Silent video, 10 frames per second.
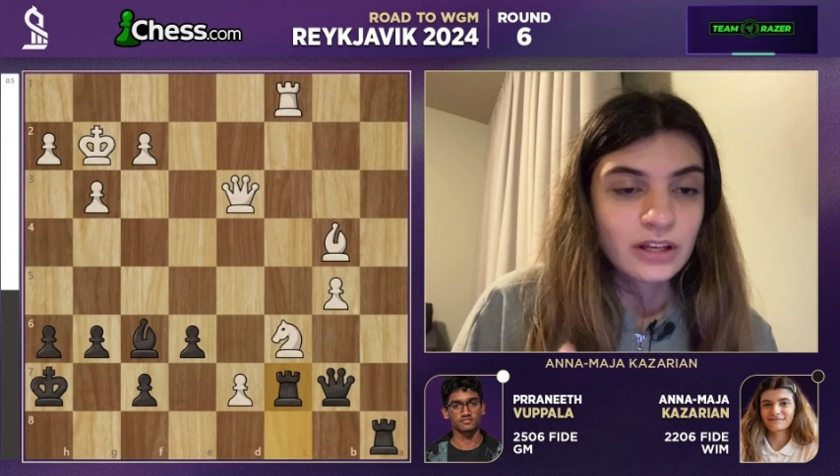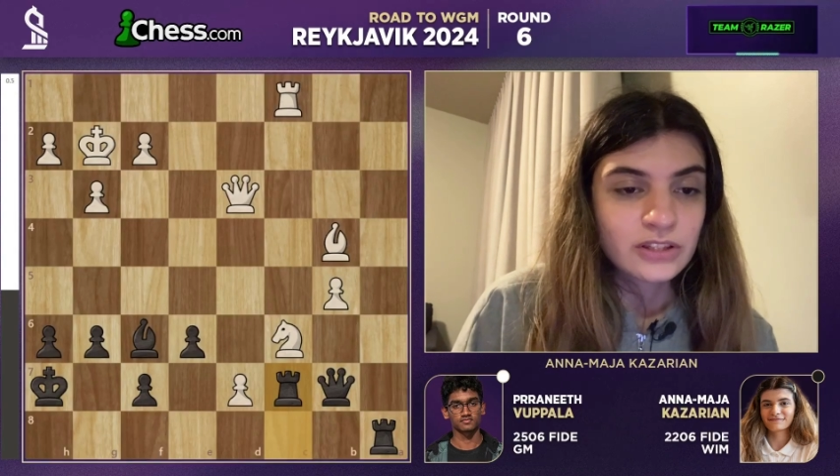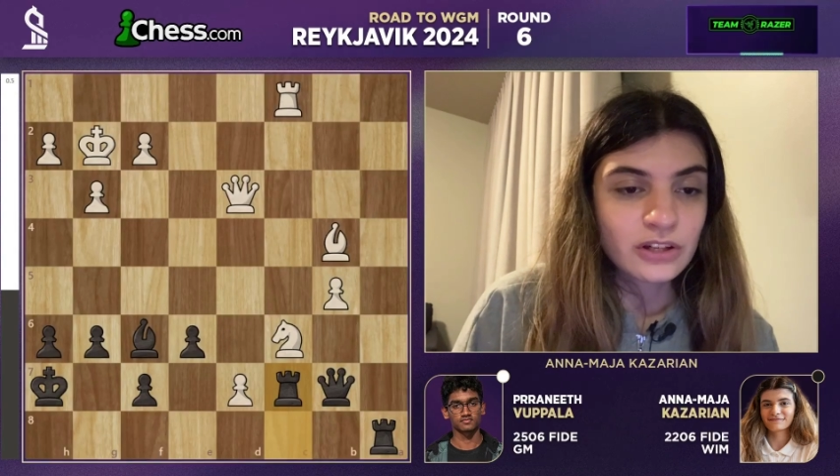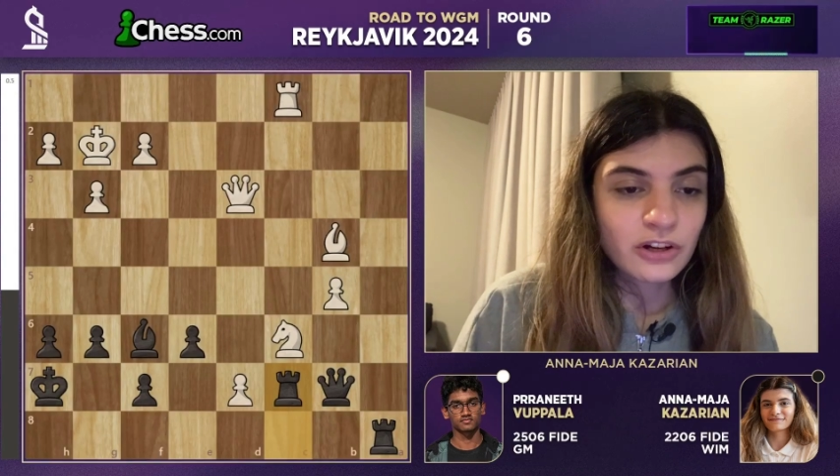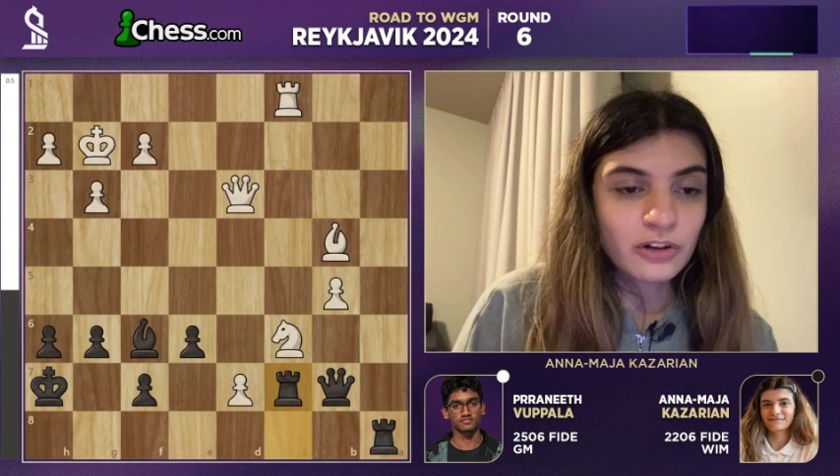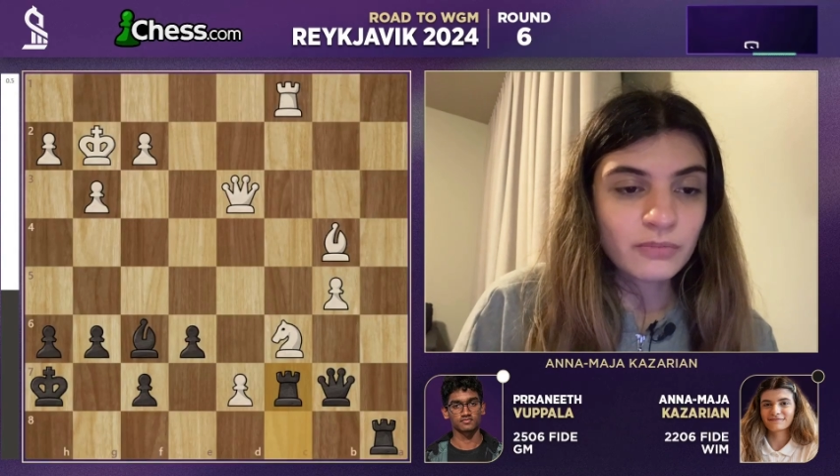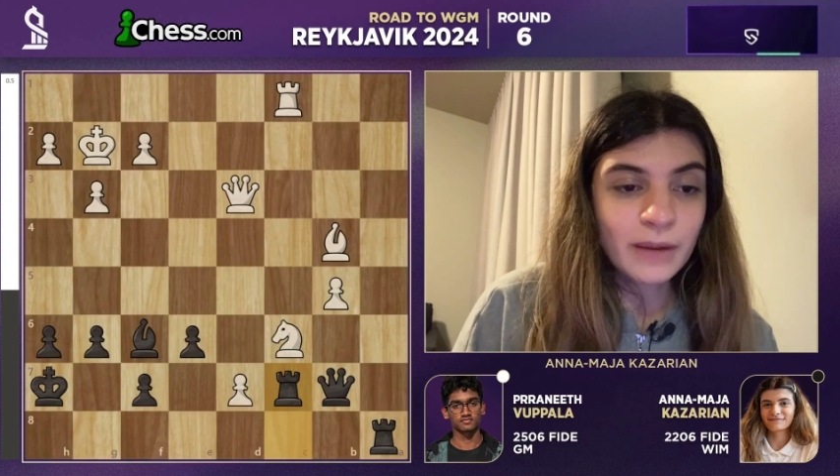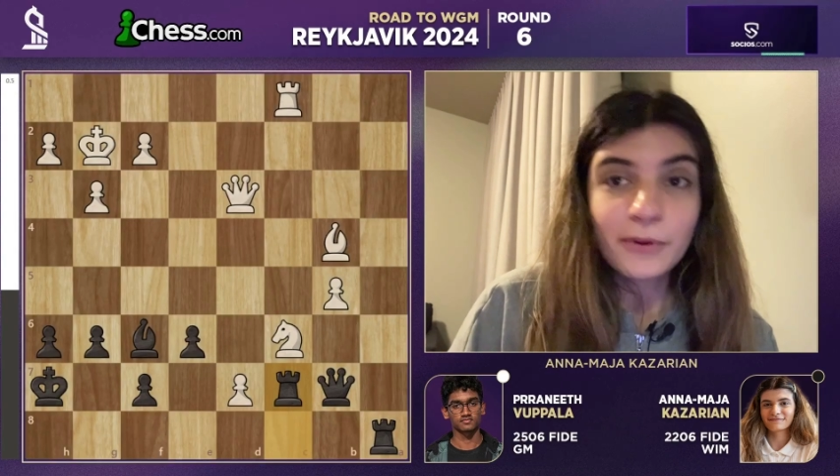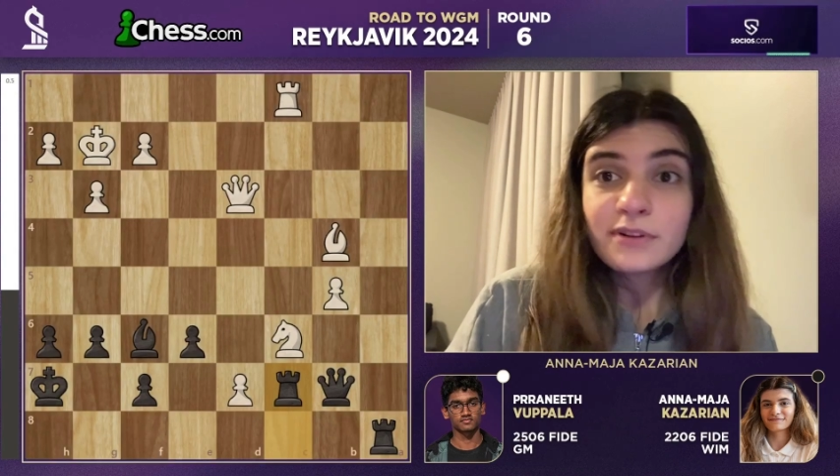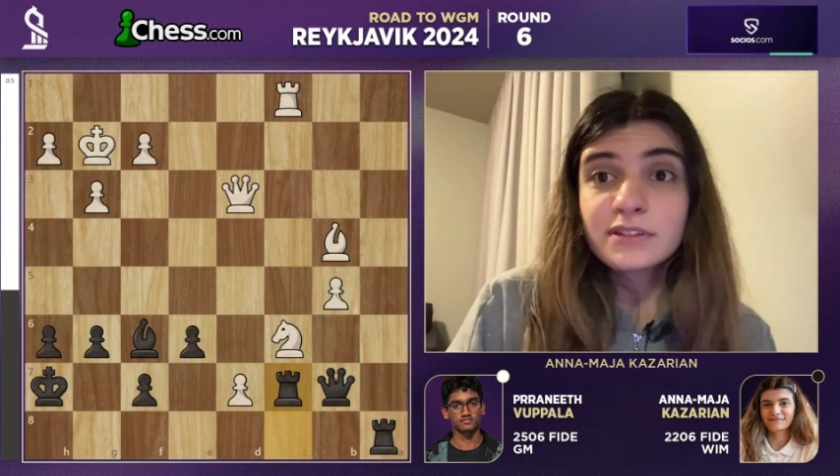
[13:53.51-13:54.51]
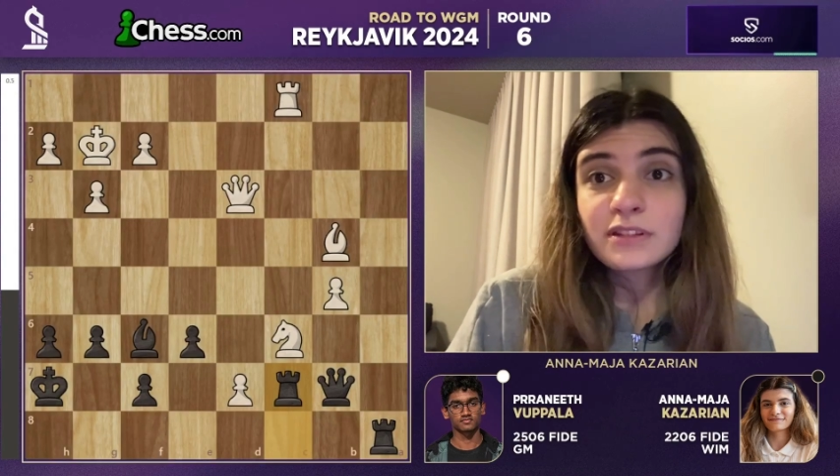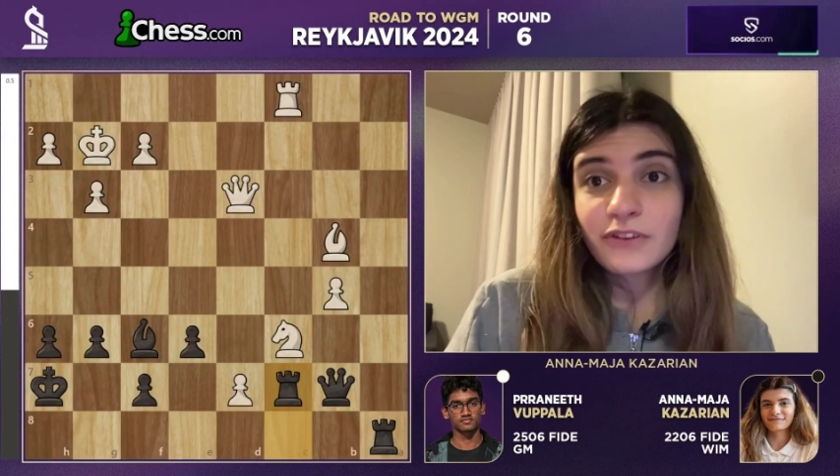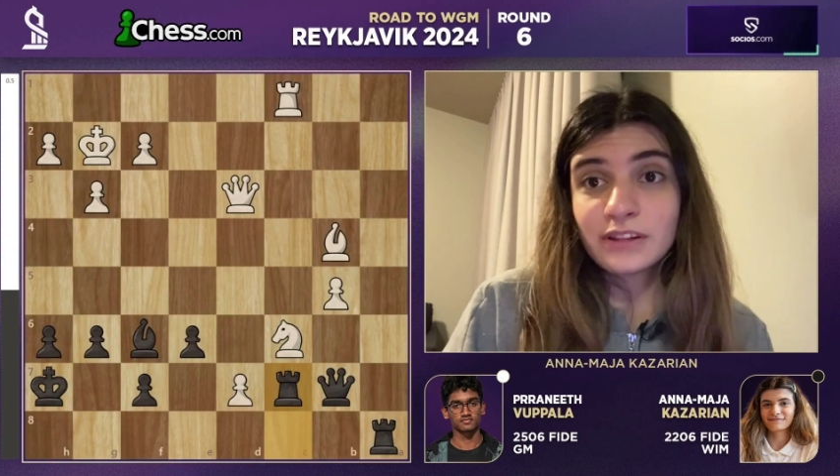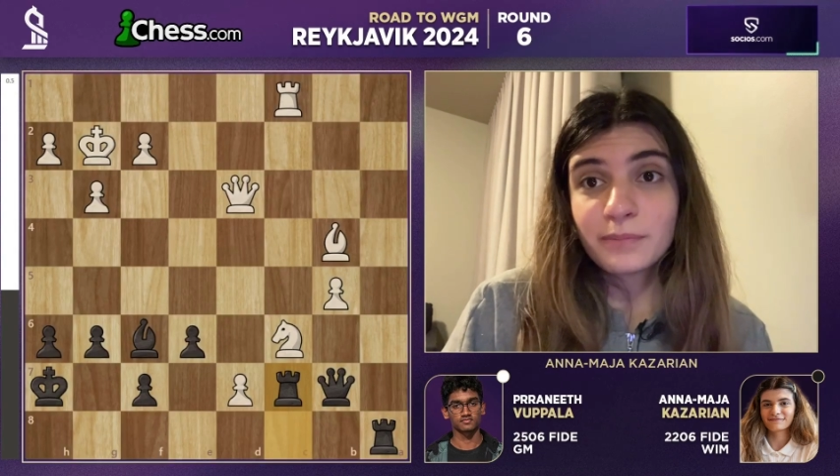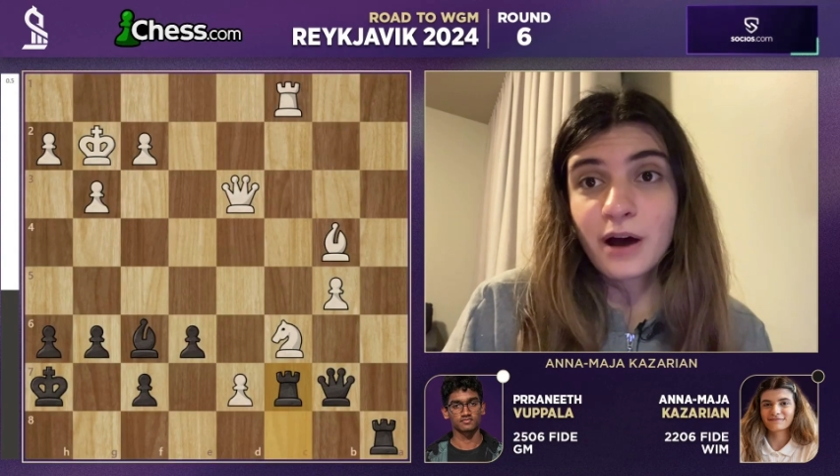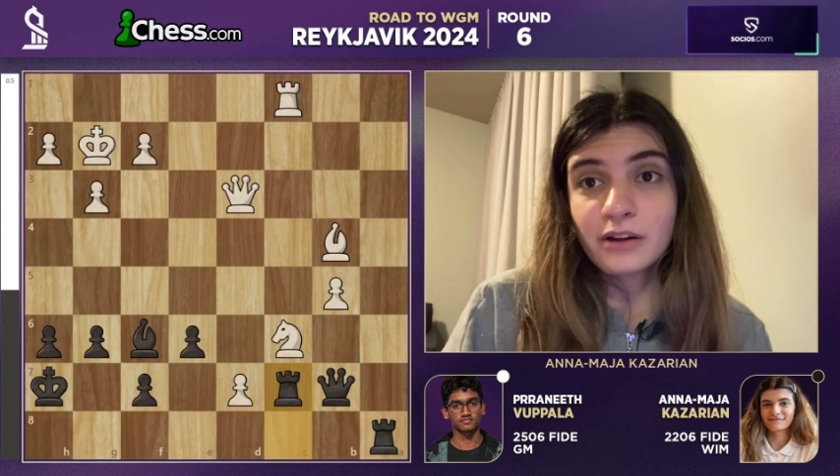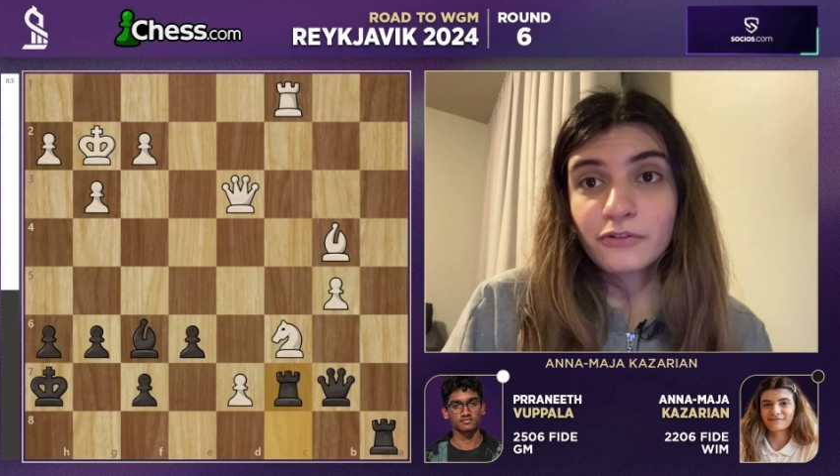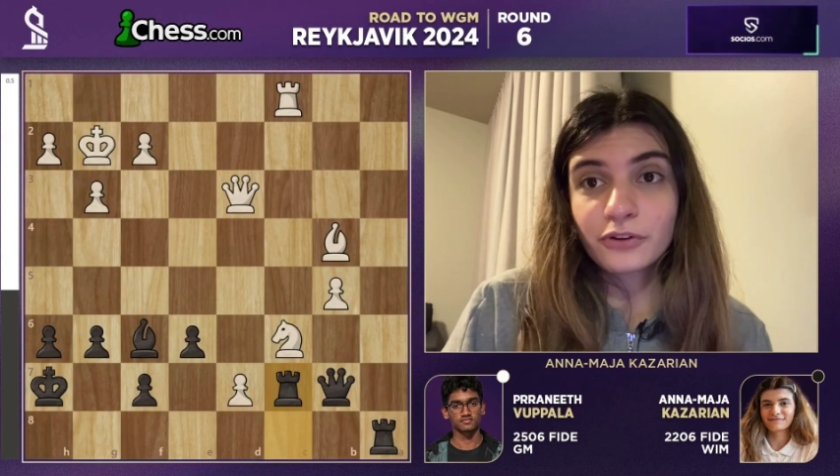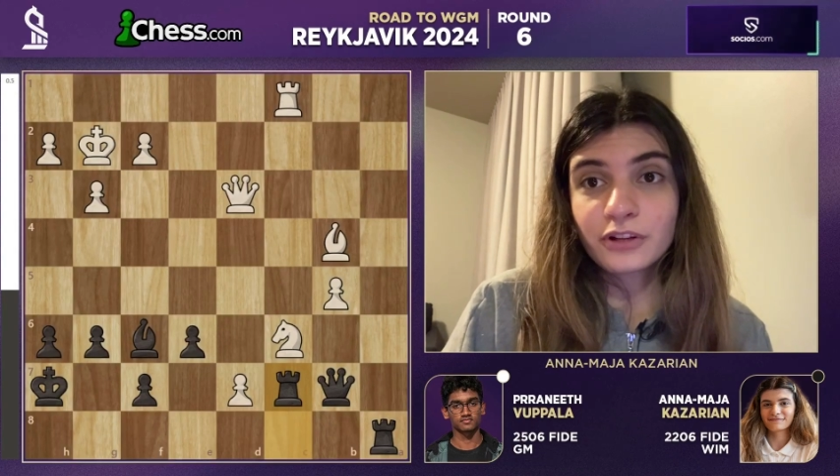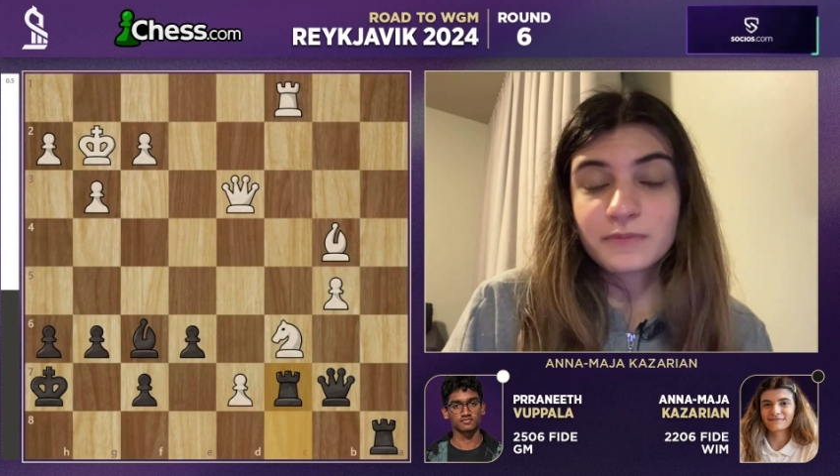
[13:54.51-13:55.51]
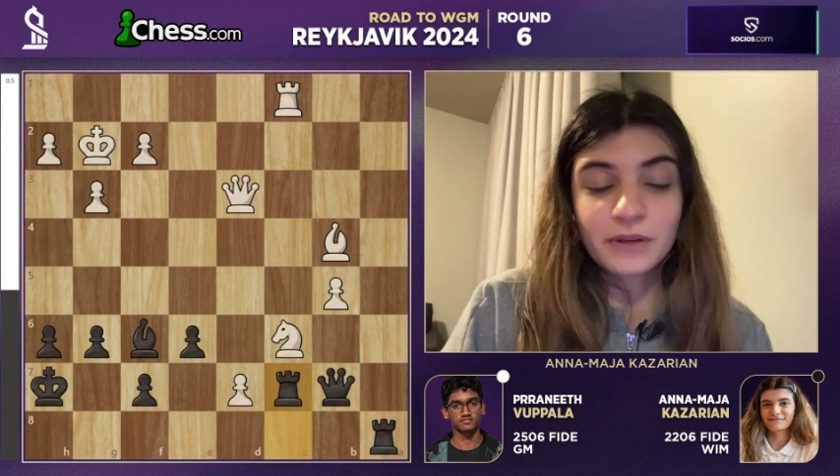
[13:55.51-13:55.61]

So my opponent has to defend the pawn, of course,